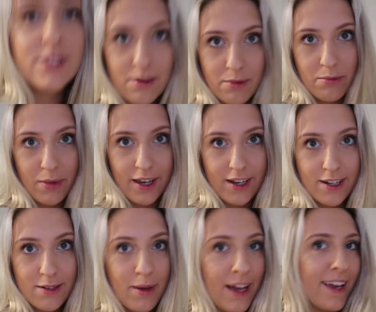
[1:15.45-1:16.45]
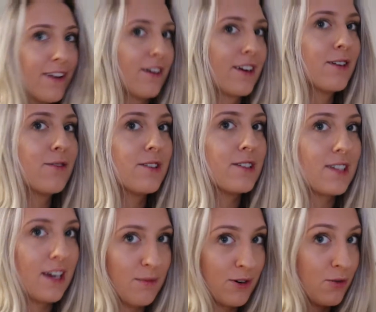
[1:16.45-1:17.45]
done my makeup. I cannot get over this
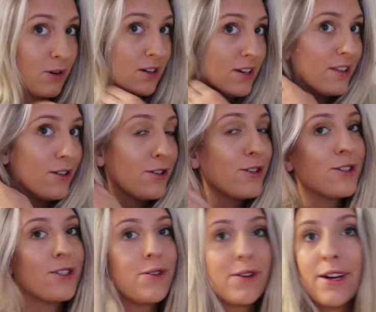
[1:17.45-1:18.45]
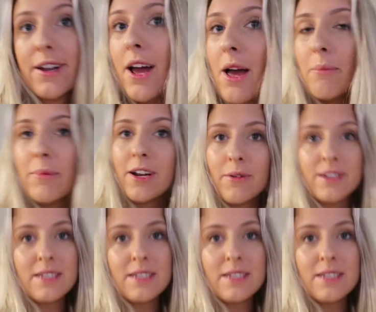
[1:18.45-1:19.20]
camera quality. It literally looks so good. But anyways,